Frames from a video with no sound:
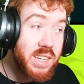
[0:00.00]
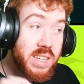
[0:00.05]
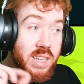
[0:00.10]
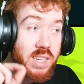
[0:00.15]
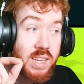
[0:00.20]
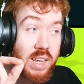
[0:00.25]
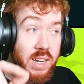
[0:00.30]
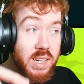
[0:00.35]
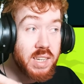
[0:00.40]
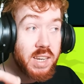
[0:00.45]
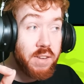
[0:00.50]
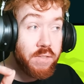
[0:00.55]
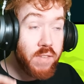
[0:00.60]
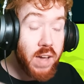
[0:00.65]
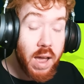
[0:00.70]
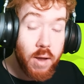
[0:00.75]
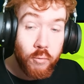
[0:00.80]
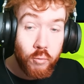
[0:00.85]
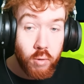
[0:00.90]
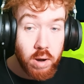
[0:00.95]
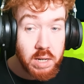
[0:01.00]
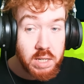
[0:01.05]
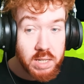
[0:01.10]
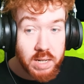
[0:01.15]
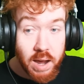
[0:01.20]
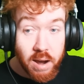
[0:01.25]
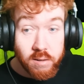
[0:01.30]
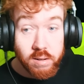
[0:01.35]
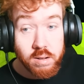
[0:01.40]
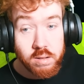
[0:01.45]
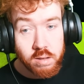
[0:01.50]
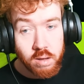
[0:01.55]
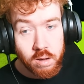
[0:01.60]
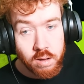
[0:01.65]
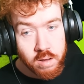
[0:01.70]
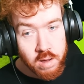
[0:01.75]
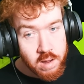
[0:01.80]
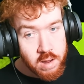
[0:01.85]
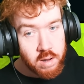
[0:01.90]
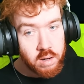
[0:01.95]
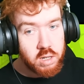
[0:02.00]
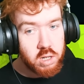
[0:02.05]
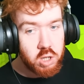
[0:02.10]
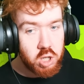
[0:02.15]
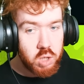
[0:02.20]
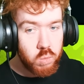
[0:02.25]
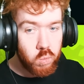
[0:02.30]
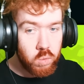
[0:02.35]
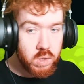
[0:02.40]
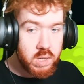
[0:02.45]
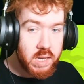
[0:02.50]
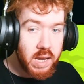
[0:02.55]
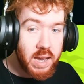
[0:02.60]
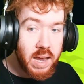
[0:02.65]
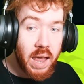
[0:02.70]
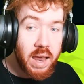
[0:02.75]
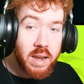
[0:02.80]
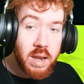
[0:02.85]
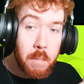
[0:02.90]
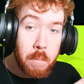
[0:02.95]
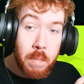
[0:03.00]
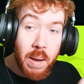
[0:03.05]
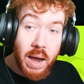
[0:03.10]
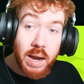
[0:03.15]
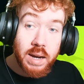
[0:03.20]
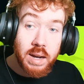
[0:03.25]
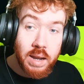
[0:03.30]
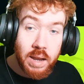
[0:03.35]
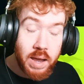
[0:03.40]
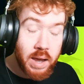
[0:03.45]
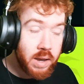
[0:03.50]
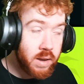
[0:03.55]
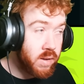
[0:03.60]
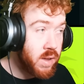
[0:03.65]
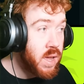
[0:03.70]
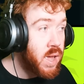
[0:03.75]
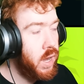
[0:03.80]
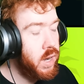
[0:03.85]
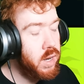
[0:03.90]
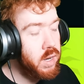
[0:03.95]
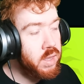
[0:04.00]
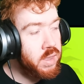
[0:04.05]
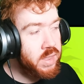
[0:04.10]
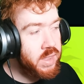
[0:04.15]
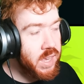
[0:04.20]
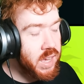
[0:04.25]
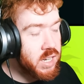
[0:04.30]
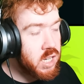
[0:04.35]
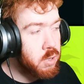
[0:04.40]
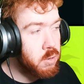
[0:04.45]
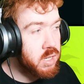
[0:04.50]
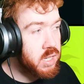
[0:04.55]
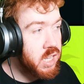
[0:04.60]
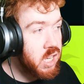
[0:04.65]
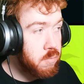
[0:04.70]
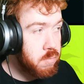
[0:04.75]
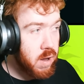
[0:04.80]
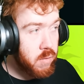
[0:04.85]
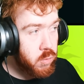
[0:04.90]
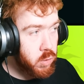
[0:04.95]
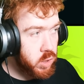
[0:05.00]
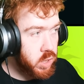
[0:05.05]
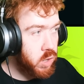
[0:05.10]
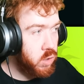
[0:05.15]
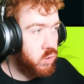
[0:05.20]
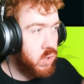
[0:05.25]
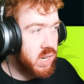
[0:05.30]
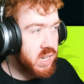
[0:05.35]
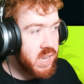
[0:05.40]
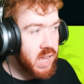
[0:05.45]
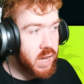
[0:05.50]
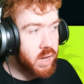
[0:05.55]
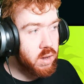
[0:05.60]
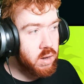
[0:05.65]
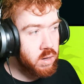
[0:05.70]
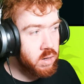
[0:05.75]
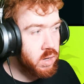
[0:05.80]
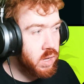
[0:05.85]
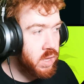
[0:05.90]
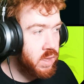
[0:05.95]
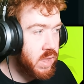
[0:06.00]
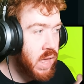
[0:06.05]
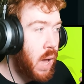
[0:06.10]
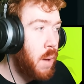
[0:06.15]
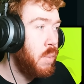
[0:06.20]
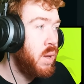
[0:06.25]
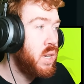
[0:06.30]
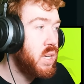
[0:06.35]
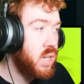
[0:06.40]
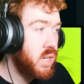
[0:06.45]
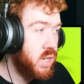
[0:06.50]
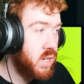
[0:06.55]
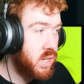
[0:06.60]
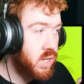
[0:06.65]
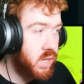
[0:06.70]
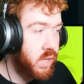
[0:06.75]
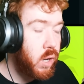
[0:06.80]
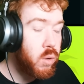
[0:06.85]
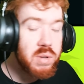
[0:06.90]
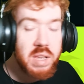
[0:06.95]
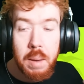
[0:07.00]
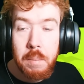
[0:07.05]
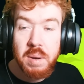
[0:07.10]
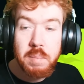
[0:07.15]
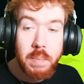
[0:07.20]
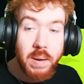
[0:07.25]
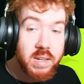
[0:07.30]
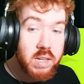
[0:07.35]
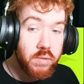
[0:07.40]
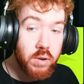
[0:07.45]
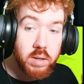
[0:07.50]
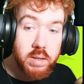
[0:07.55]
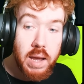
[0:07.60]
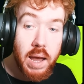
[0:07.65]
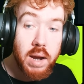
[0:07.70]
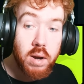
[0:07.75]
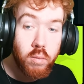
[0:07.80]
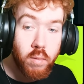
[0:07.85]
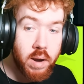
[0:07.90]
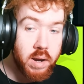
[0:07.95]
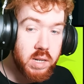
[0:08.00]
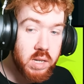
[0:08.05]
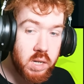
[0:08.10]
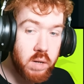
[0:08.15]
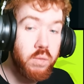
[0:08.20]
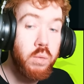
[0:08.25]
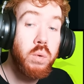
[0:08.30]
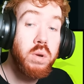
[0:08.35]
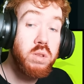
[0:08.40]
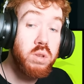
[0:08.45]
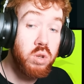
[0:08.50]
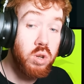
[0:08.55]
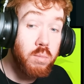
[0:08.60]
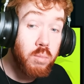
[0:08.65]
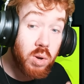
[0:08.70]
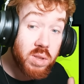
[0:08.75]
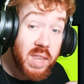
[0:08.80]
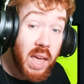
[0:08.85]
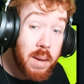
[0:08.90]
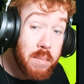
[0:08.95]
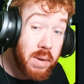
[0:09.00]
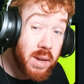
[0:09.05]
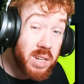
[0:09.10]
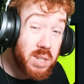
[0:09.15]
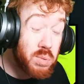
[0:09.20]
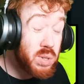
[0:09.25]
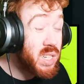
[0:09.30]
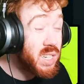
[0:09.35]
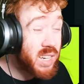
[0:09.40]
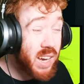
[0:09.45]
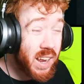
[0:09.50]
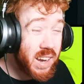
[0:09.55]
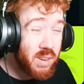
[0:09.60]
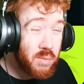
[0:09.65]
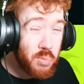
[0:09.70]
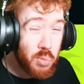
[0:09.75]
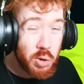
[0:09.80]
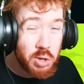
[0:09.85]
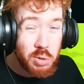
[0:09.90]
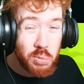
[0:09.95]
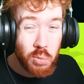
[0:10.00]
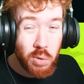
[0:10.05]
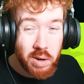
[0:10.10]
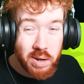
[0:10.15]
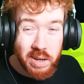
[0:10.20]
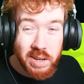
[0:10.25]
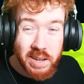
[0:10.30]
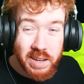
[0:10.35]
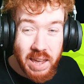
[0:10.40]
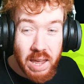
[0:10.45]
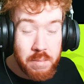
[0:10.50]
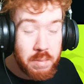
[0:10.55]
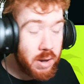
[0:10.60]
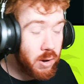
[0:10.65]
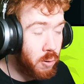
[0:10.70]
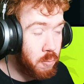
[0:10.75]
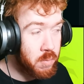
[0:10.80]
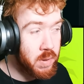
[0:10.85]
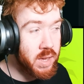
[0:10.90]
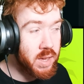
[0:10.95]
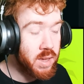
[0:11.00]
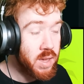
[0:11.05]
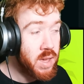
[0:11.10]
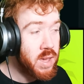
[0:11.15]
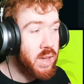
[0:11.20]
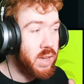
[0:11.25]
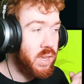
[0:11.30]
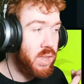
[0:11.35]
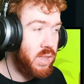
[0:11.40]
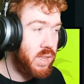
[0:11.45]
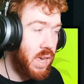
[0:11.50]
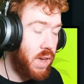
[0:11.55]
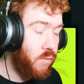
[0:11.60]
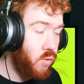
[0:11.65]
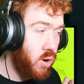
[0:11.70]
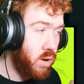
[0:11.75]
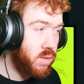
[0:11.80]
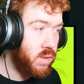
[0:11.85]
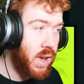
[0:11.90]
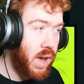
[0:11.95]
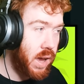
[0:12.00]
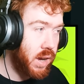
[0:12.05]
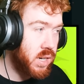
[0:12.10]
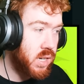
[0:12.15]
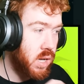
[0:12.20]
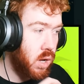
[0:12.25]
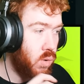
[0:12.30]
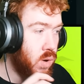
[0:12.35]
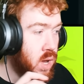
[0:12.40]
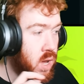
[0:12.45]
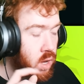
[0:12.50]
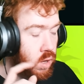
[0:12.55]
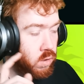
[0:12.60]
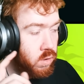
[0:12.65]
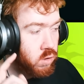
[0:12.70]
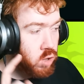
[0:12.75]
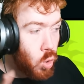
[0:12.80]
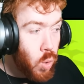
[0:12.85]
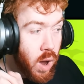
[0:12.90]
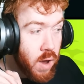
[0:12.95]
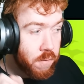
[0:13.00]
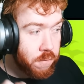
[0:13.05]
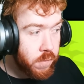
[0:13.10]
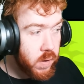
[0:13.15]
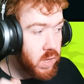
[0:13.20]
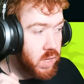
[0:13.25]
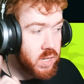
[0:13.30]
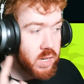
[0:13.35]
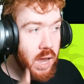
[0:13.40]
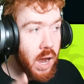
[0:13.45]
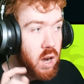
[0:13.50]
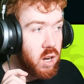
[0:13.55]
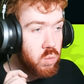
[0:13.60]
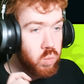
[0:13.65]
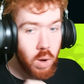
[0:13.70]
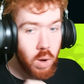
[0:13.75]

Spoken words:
65 range character, so she will stay in the back line. And then this debuff, which we're going to in a second, deals damage based on her attack, right? So if we wanted to do more damage, which is kind of what you want in the game a little bit, give her attack. So do I think this character's